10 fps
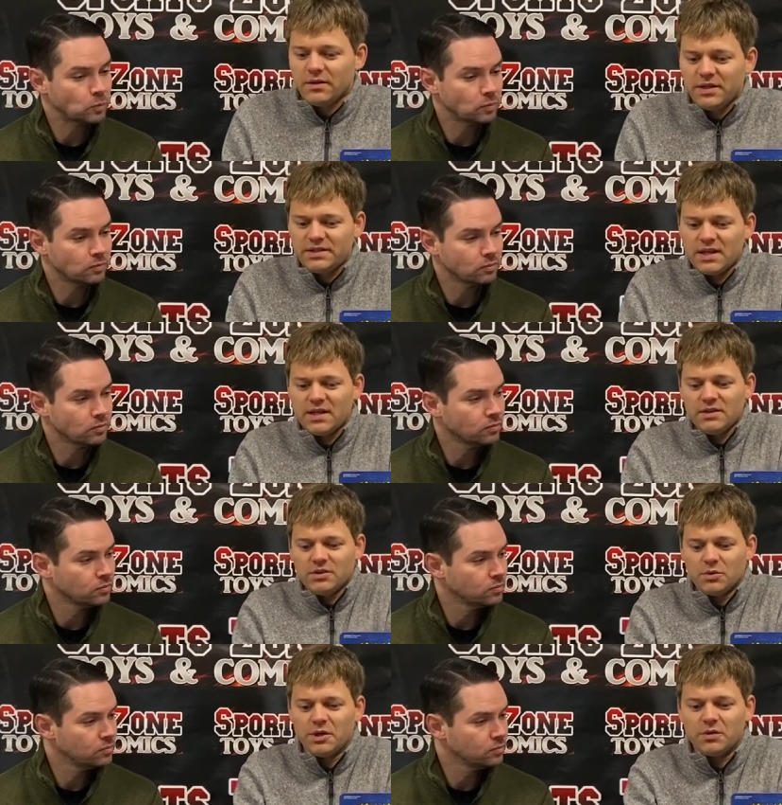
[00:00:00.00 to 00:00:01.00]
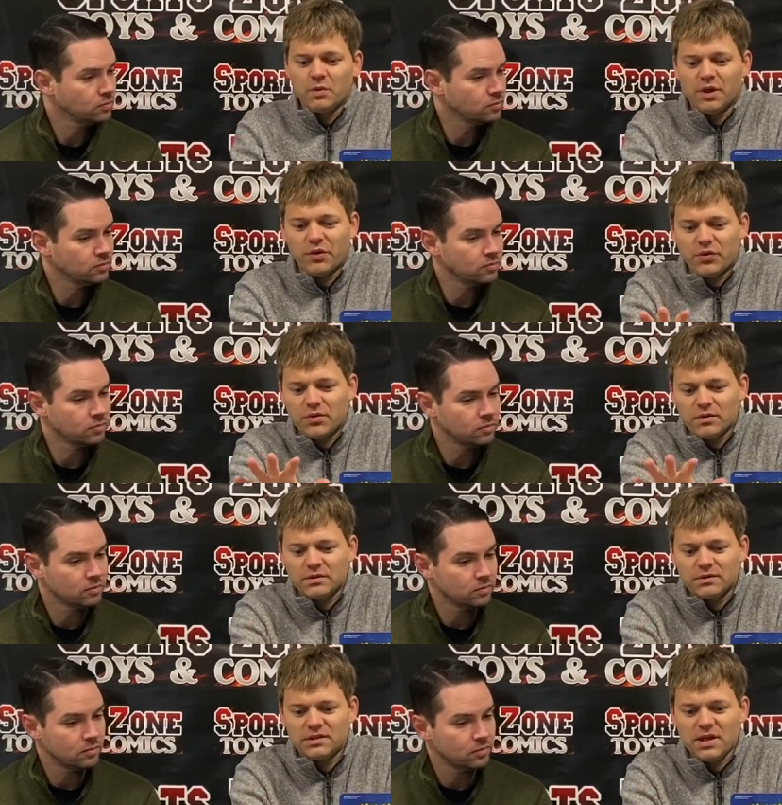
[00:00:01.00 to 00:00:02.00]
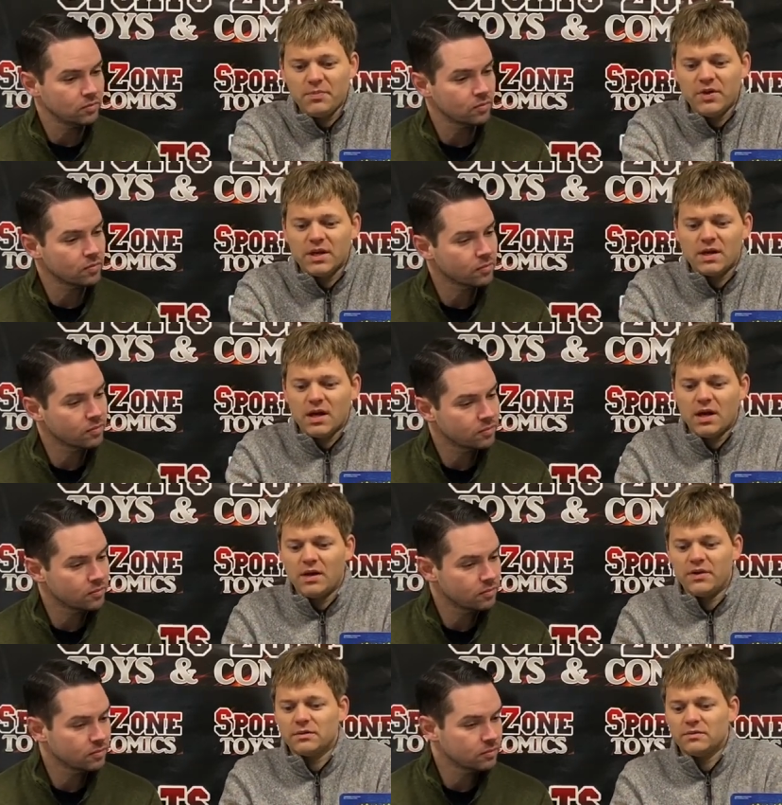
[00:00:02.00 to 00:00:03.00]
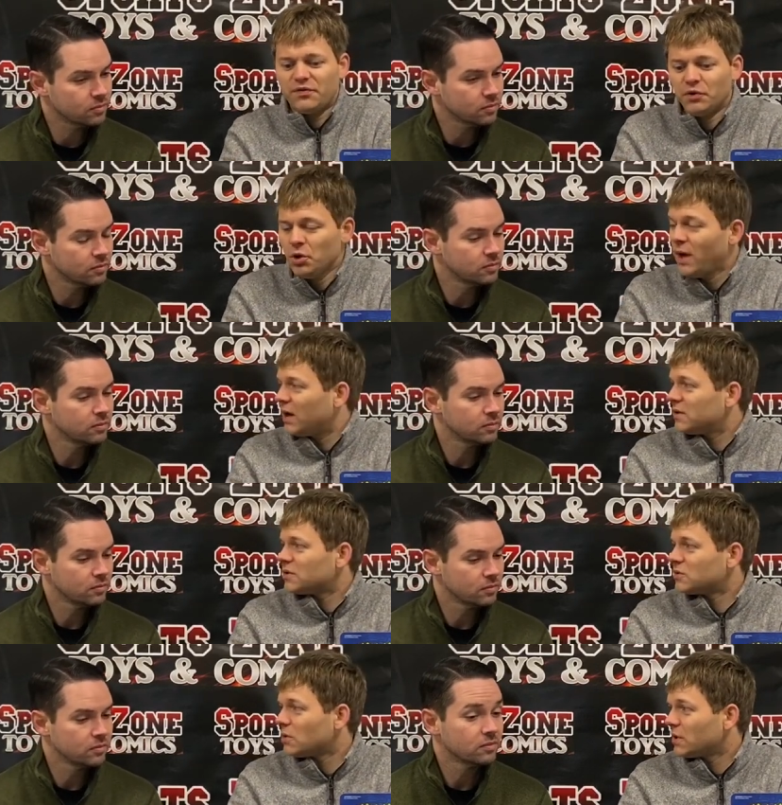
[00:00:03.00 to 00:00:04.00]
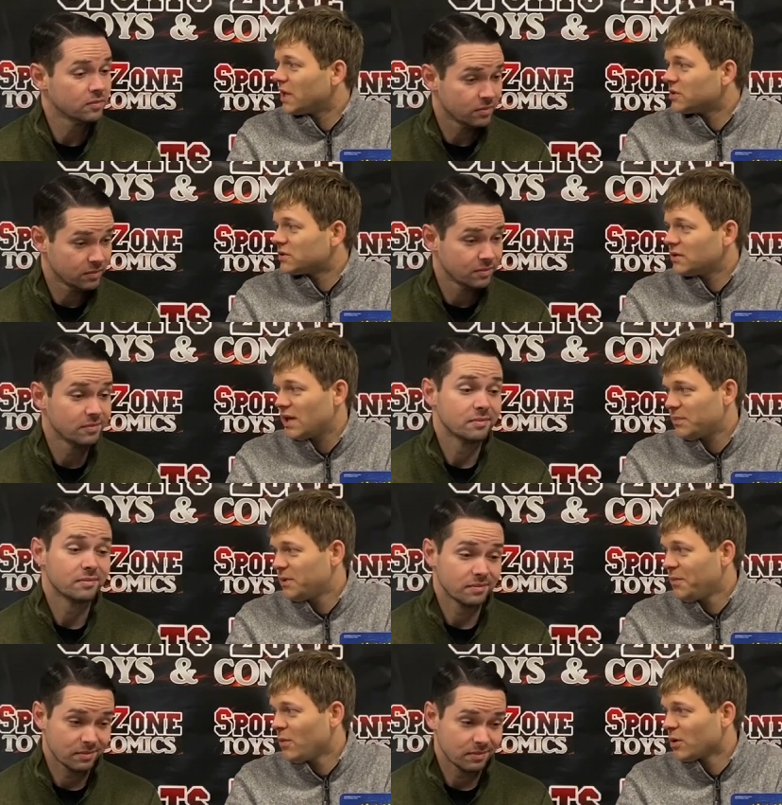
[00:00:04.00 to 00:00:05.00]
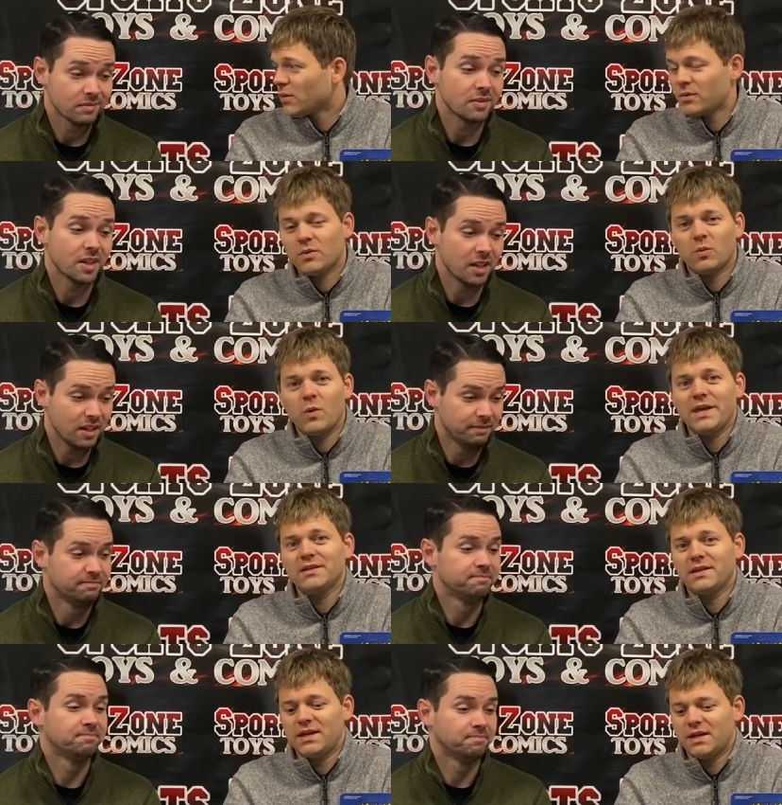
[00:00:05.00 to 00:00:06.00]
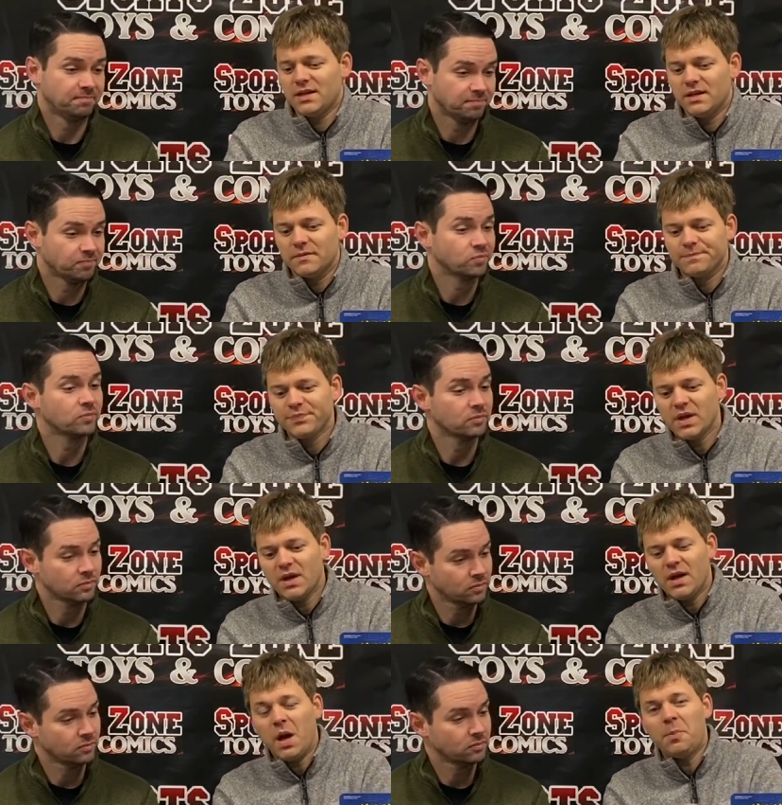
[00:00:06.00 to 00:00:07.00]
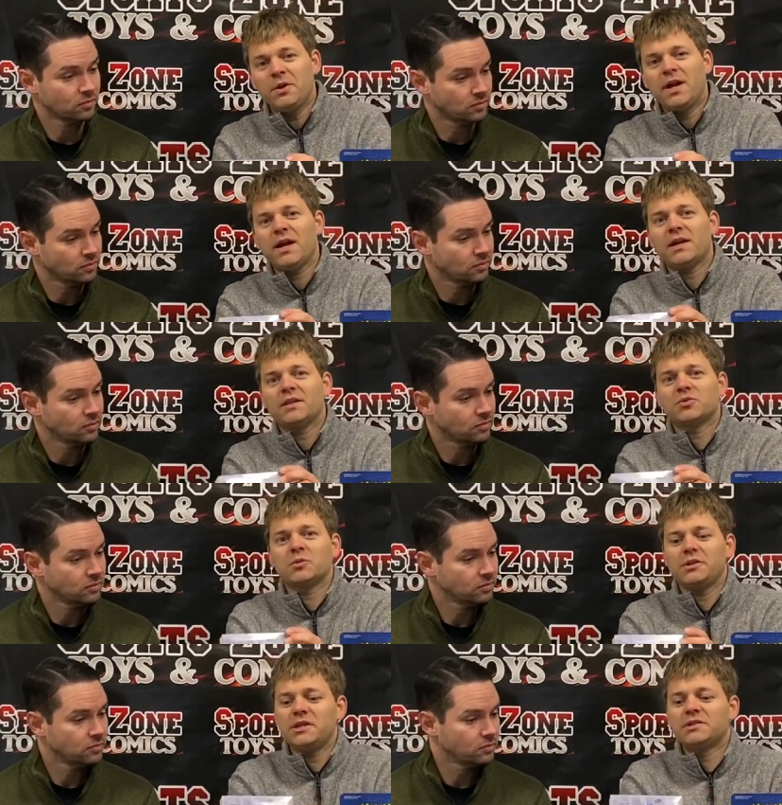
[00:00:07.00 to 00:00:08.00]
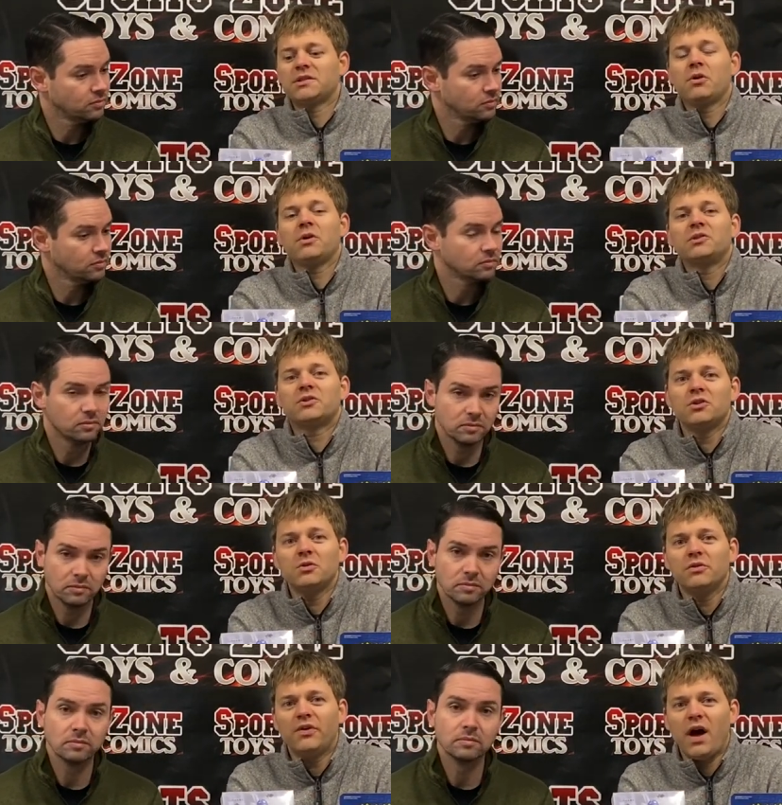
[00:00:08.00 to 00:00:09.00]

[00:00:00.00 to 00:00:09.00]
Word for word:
Speaker 1: let's get into it with something uh, that flew out of the store yesterday. People were, were waiting to get in. Upper Deck has released Series 2 of